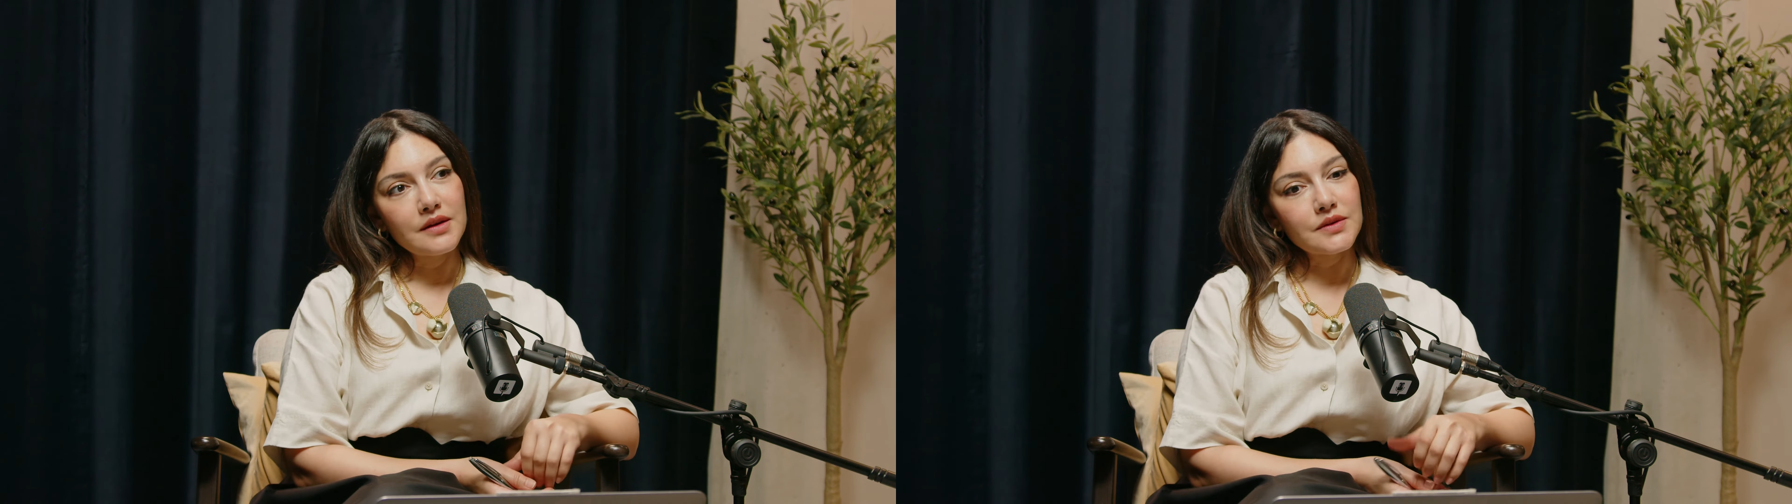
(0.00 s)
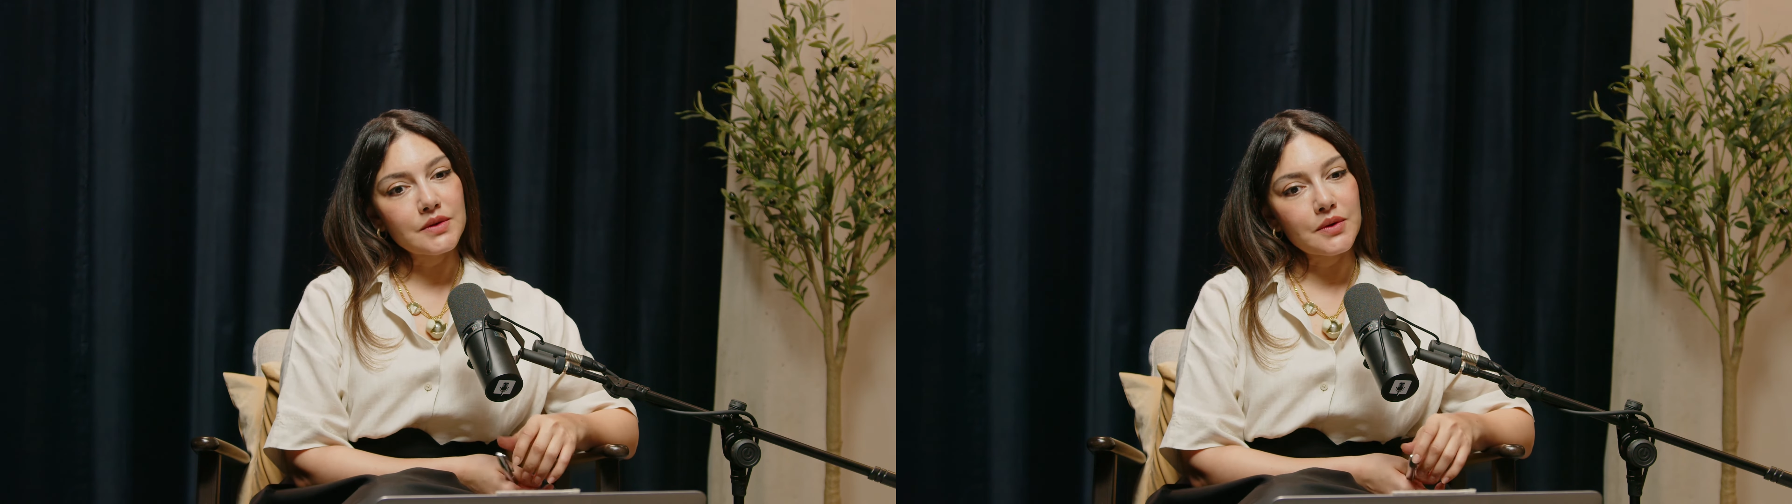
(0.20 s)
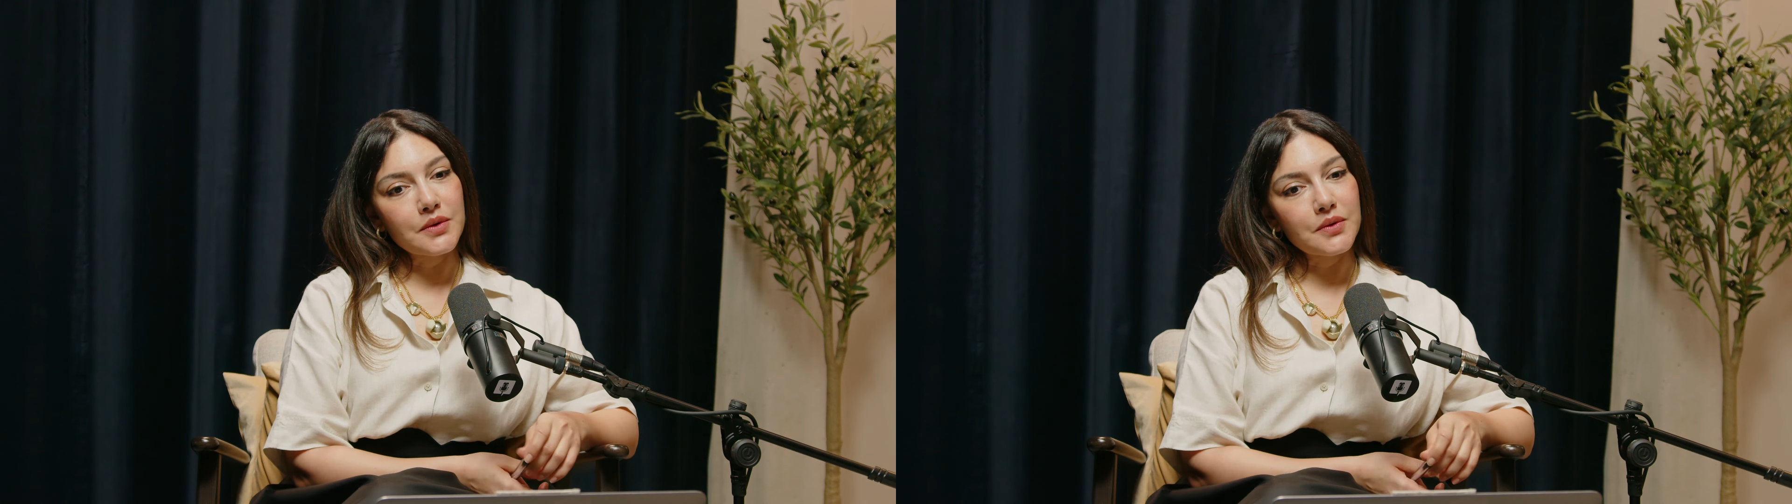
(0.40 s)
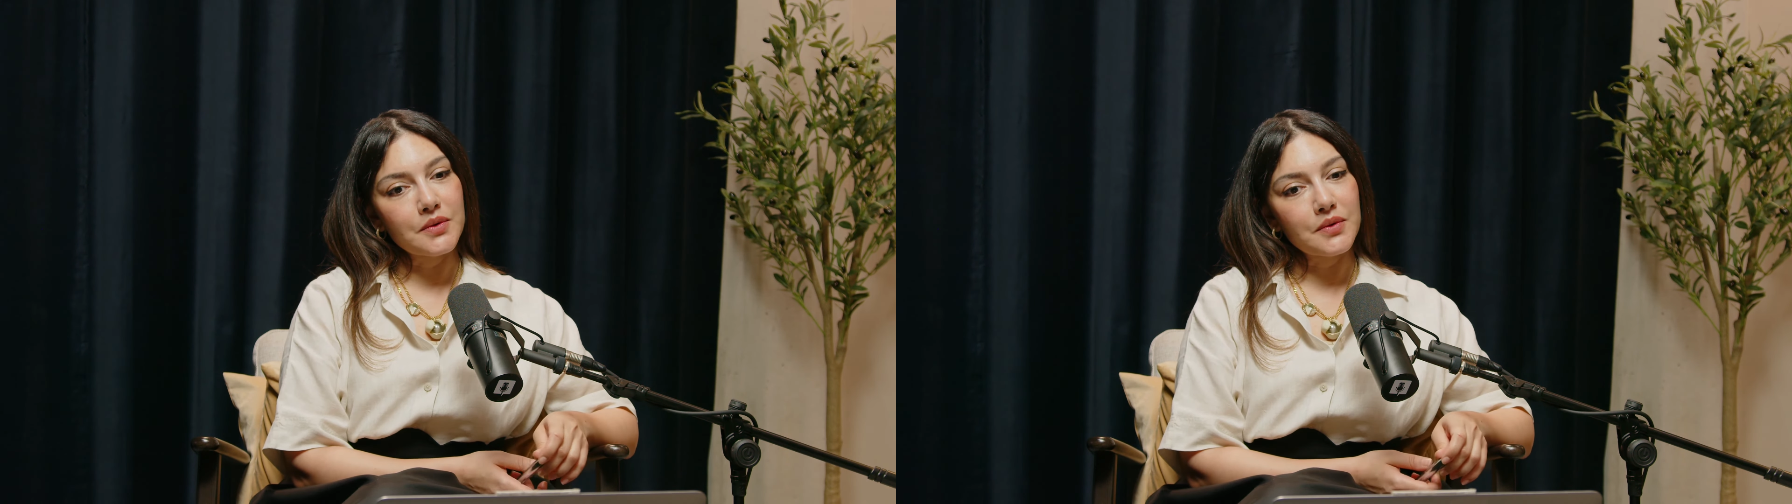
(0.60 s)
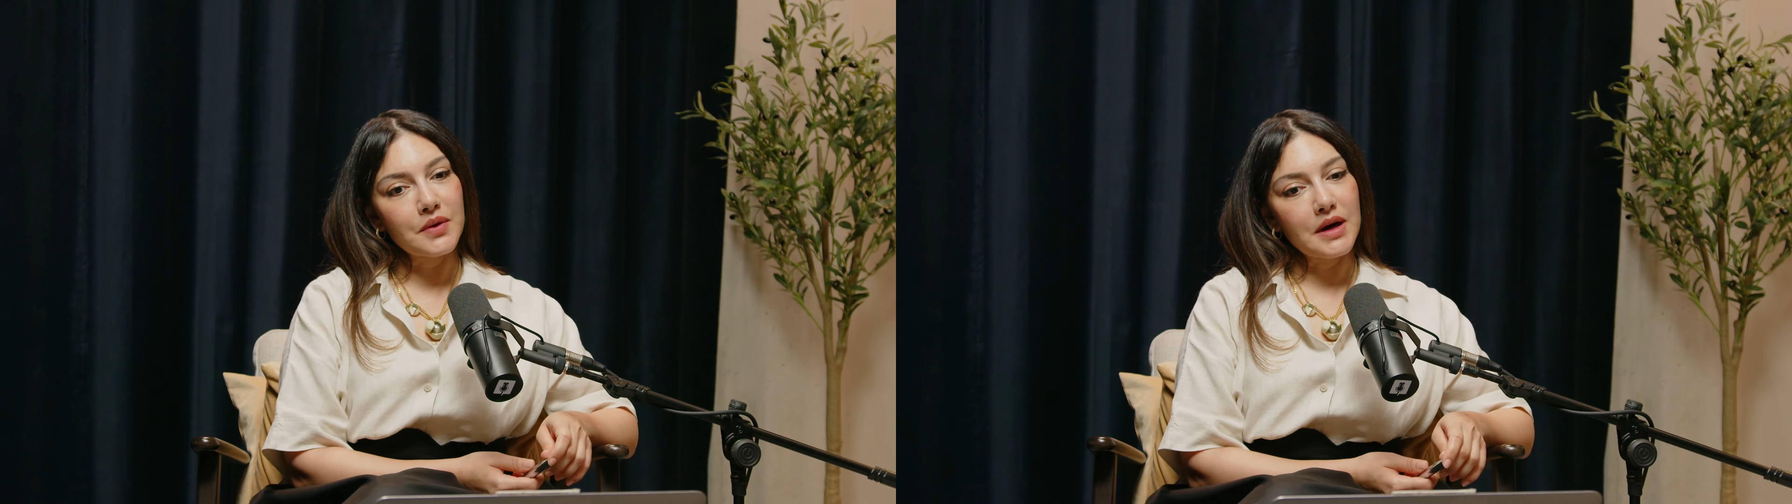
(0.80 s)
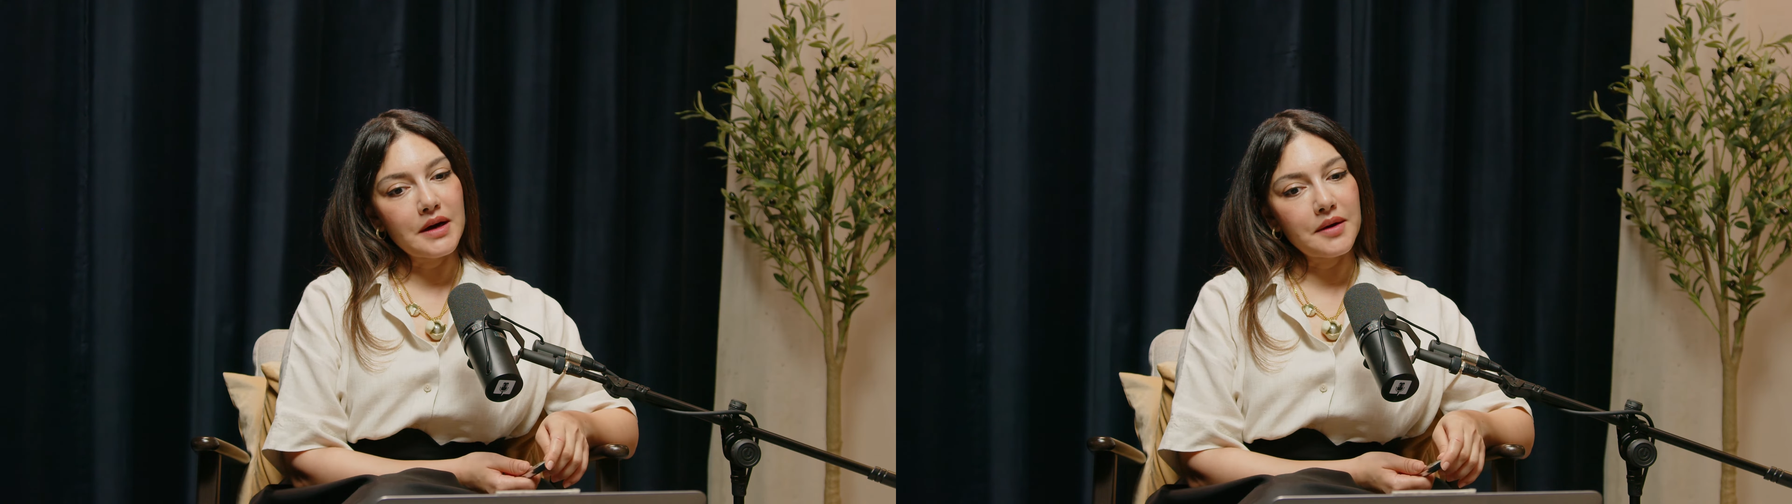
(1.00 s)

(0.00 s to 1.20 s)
So